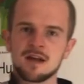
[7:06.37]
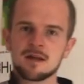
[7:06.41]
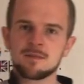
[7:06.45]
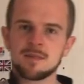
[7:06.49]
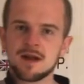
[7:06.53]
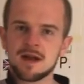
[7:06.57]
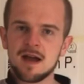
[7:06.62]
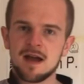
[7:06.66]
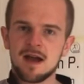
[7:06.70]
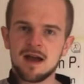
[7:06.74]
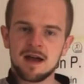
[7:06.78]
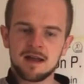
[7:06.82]

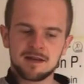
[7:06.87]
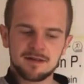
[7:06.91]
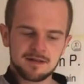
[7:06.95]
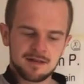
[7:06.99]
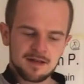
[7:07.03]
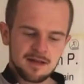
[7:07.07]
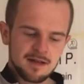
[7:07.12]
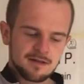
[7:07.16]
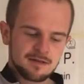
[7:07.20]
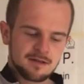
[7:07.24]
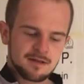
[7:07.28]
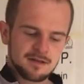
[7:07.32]
my hand
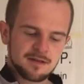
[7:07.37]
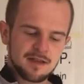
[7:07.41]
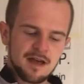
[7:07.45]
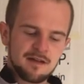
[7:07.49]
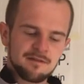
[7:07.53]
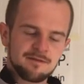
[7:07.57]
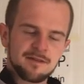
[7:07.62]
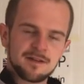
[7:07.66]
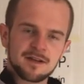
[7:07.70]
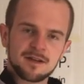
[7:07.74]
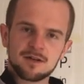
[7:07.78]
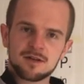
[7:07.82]
that
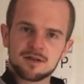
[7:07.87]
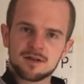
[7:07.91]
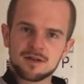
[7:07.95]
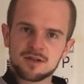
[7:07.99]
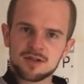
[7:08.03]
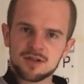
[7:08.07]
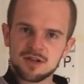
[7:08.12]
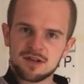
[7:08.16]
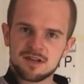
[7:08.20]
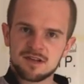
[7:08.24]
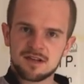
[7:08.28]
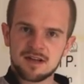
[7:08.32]
finger can
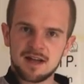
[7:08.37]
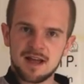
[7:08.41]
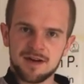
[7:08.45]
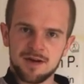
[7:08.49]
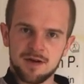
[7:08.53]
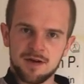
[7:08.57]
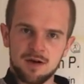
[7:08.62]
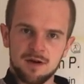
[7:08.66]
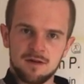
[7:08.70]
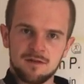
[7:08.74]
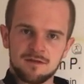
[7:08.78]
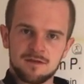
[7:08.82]
just slide
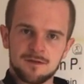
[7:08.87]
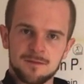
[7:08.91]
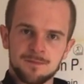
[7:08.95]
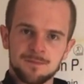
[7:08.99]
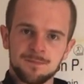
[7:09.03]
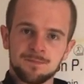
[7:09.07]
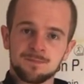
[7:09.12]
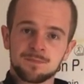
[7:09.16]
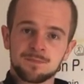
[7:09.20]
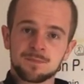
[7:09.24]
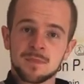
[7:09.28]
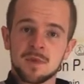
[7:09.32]
off.
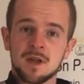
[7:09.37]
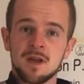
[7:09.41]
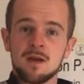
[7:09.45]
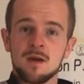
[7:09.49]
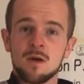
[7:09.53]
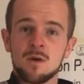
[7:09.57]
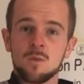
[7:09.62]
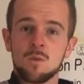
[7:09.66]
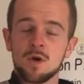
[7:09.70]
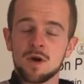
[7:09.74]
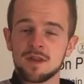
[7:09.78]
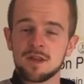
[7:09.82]

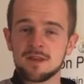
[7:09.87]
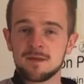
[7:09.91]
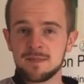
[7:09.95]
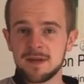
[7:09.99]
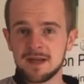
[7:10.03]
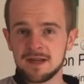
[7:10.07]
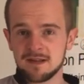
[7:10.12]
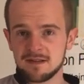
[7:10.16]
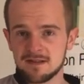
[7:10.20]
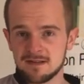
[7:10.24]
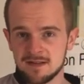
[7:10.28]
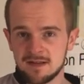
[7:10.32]
One of the
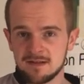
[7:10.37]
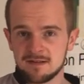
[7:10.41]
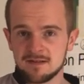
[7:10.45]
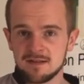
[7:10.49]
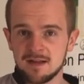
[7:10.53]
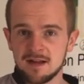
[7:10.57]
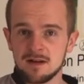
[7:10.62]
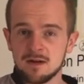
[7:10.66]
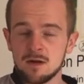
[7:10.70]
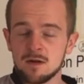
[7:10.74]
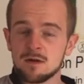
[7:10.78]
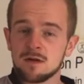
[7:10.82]
biggest things
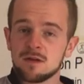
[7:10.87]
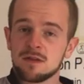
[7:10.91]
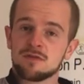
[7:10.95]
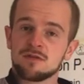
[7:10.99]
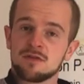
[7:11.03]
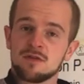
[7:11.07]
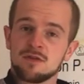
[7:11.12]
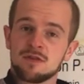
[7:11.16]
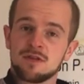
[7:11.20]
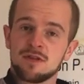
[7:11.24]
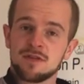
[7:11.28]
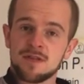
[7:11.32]
I learned
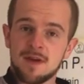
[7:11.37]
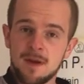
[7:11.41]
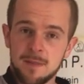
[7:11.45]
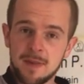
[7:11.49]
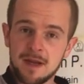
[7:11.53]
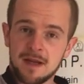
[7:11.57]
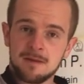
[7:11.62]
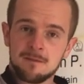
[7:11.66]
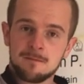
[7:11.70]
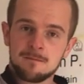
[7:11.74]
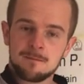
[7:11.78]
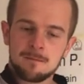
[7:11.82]
through
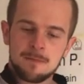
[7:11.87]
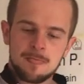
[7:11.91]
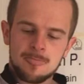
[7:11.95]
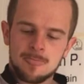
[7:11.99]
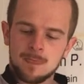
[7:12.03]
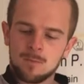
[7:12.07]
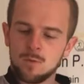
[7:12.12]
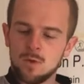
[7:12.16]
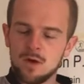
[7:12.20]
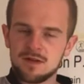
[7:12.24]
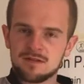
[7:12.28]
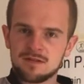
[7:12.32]
thumbing
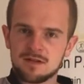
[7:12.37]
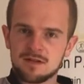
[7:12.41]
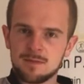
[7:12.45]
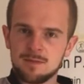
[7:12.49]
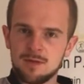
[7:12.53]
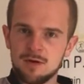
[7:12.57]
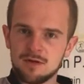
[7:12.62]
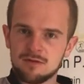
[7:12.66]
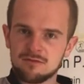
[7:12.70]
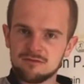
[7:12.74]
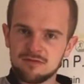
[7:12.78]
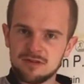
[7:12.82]
was
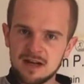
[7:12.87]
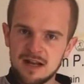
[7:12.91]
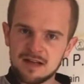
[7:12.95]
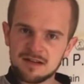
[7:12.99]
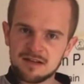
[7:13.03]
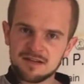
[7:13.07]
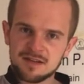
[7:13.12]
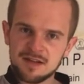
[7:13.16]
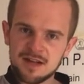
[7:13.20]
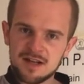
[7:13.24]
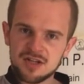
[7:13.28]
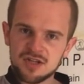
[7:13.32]
about
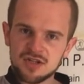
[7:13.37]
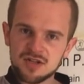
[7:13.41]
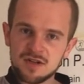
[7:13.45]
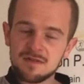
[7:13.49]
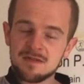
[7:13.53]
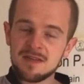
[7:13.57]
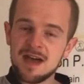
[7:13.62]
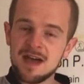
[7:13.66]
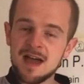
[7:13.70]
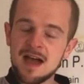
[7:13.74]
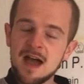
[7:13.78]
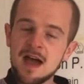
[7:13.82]
relaxation
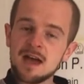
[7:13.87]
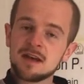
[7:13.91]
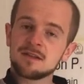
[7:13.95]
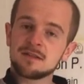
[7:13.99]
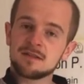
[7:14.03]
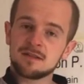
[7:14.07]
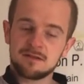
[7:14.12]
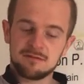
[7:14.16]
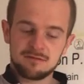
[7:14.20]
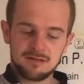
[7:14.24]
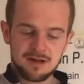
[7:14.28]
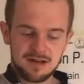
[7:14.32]
of the hand
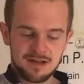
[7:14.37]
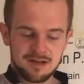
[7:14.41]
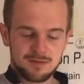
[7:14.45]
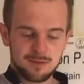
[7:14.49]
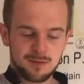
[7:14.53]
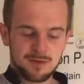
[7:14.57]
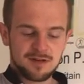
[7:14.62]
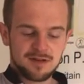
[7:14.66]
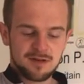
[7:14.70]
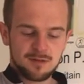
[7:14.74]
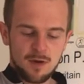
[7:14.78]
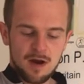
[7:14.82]
and the wrist,
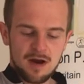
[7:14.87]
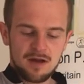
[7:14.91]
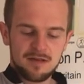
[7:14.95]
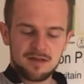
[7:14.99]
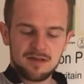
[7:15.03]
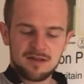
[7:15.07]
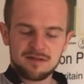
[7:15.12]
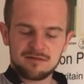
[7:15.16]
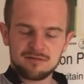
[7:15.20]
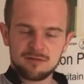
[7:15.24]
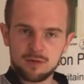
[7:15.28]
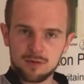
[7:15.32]
which is where
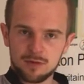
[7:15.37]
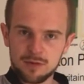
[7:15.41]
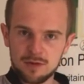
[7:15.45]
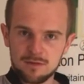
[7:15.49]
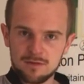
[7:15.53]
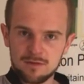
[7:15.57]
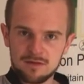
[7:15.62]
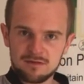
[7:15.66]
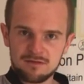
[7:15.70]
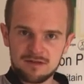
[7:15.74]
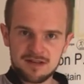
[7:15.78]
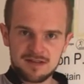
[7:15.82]
this rolled
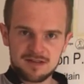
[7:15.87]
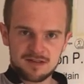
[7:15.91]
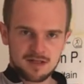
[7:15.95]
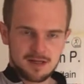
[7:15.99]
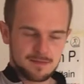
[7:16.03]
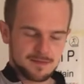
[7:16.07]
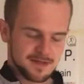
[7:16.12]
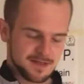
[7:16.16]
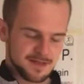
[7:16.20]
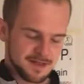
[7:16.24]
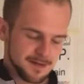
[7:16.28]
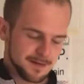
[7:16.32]
over wrist
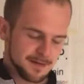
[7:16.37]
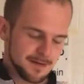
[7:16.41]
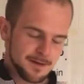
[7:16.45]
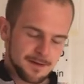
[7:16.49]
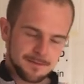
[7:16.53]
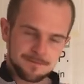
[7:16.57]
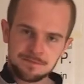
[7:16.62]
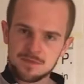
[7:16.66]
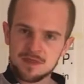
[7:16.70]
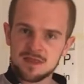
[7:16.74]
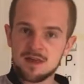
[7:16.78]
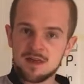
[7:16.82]
comes in.
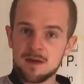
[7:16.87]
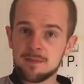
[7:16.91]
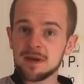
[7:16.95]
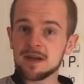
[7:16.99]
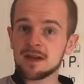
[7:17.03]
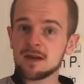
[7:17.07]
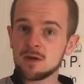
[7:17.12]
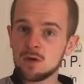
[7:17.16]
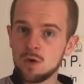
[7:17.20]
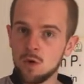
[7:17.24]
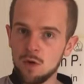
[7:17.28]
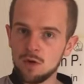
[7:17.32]

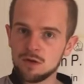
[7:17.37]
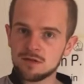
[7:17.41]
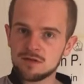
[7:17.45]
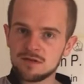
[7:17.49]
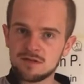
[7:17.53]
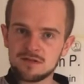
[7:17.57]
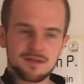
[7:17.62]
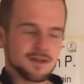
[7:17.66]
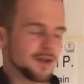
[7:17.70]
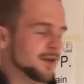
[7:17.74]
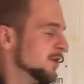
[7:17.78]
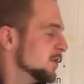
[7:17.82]
Thumbing
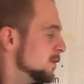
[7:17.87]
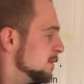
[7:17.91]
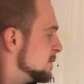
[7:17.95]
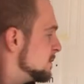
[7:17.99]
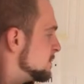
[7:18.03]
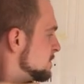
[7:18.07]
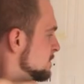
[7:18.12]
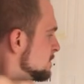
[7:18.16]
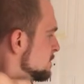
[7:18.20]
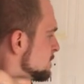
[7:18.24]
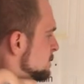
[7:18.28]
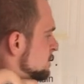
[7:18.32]
causes you
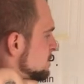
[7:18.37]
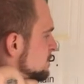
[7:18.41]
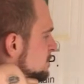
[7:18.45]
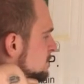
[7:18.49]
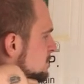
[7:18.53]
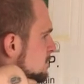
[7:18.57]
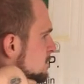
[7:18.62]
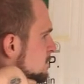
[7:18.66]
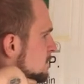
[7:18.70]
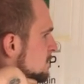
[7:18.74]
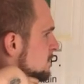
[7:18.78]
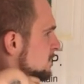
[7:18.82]

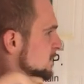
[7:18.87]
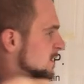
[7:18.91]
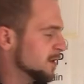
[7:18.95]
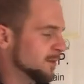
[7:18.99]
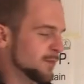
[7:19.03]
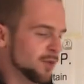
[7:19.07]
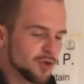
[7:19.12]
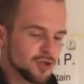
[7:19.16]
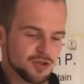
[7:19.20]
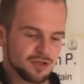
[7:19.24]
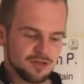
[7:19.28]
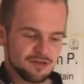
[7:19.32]
to
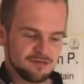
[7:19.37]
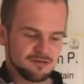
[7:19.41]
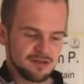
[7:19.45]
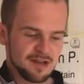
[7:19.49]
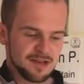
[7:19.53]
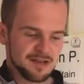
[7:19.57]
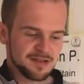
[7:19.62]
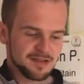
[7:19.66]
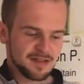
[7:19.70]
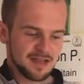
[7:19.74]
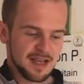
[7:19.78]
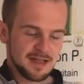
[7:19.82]
push your
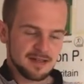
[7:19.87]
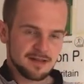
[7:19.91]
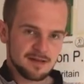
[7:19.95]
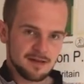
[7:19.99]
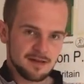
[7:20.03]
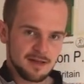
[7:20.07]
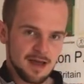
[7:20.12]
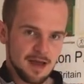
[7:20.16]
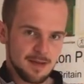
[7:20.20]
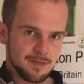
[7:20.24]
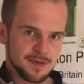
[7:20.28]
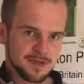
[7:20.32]
wrist into
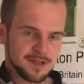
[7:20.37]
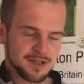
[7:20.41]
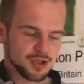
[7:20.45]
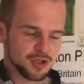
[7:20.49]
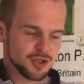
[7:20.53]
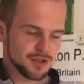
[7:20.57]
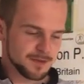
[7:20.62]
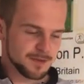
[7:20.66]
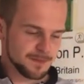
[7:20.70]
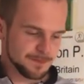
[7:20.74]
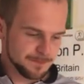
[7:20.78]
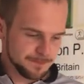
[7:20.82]
that
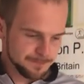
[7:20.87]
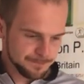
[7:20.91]
position.